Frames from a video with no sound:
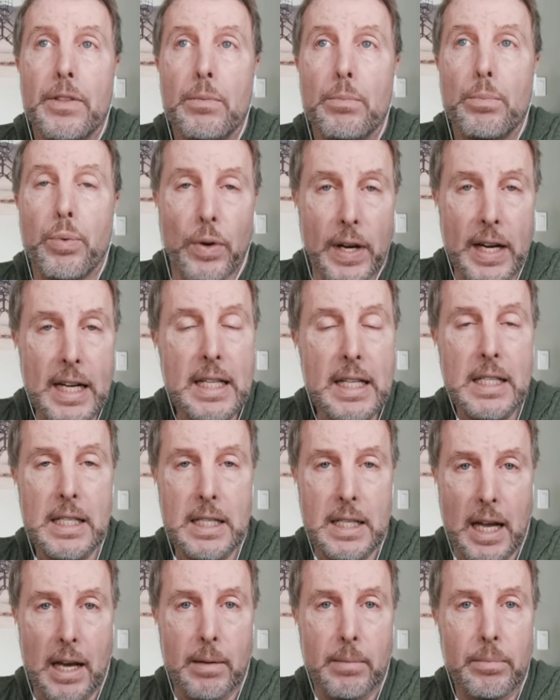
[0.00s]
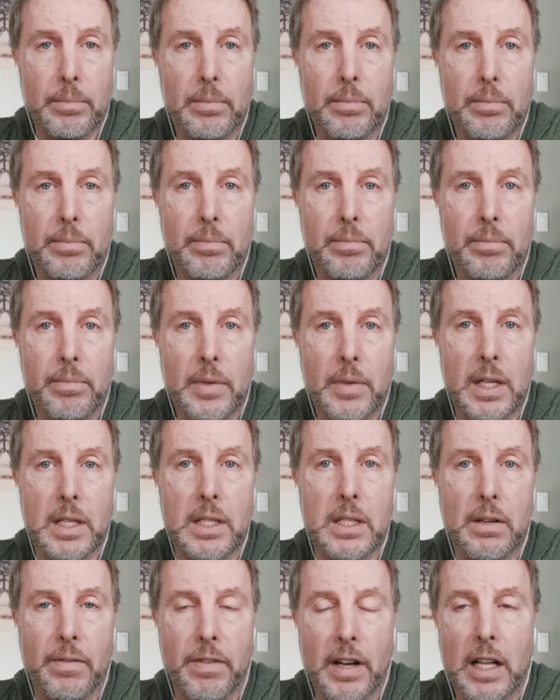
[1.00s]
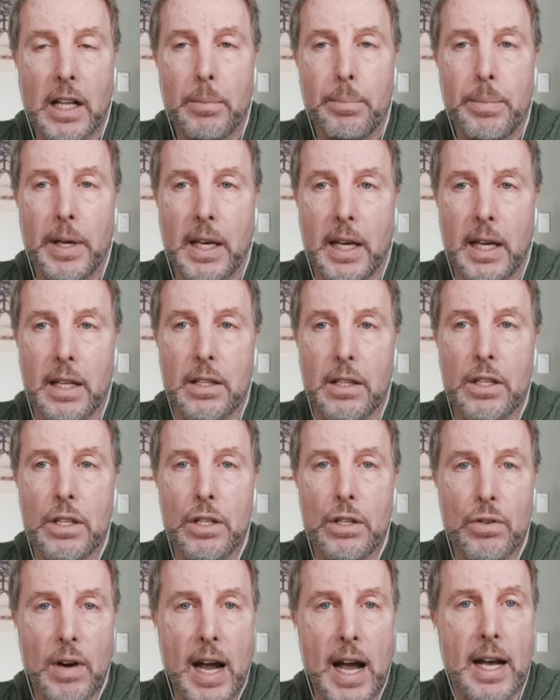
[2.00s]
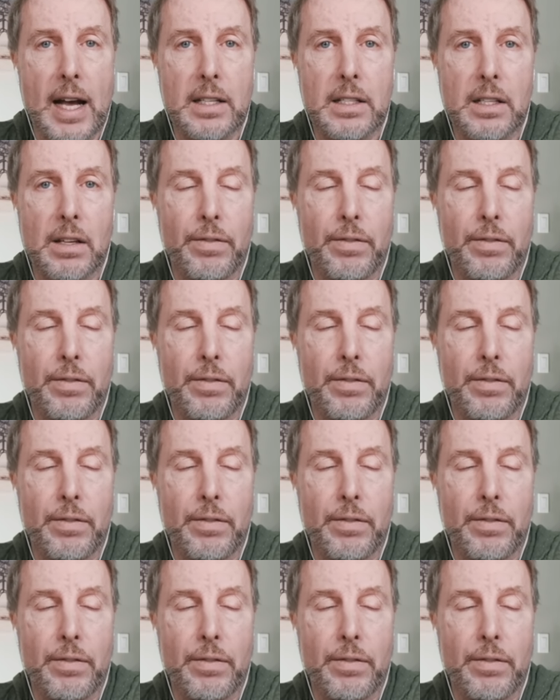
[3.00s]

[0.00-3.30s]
brainstem is developing in stress,